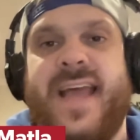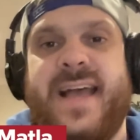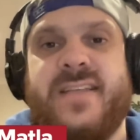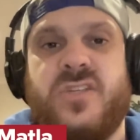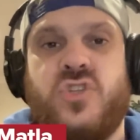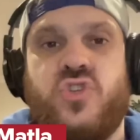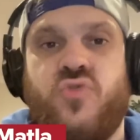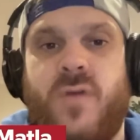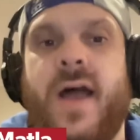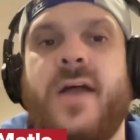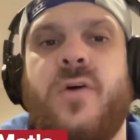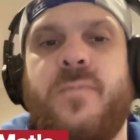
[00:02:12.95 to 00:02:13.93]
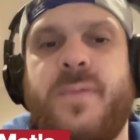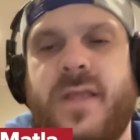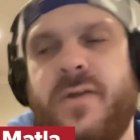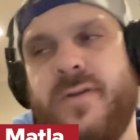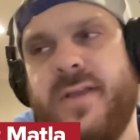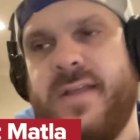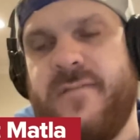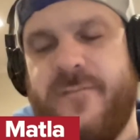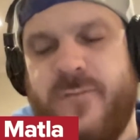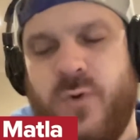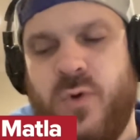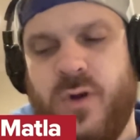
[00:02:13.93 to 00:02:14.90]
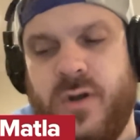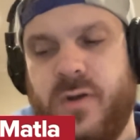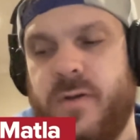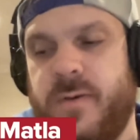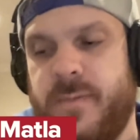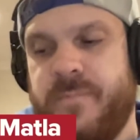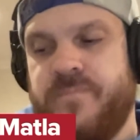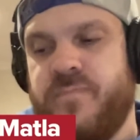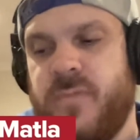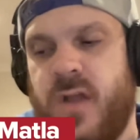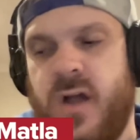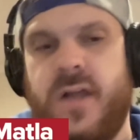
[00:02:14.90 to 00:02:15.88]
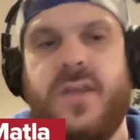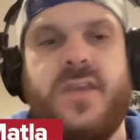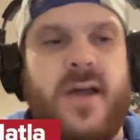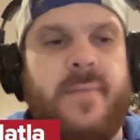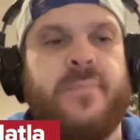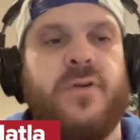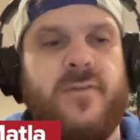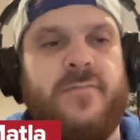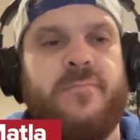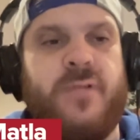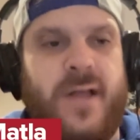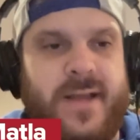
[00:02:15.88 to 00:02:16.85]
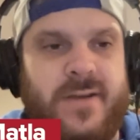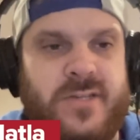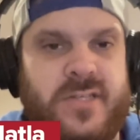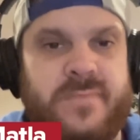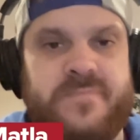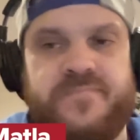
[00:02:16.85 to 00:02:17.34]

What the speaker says: as a trial period for a number of players.